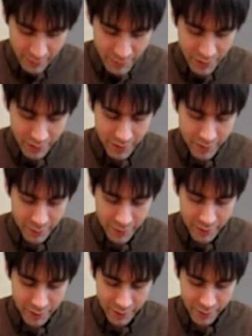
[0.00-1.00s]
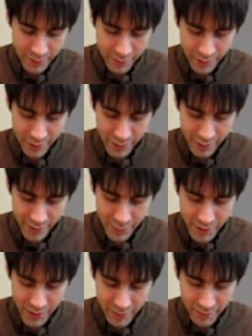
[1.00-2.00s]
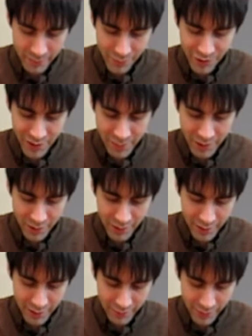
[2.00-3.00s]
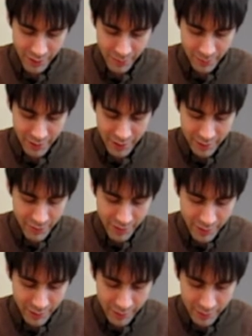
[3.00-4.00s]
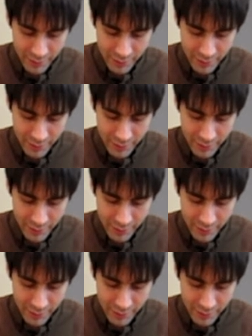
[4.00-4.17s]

be a lot quicker in this process, but I'm stopping to kind of explain everything.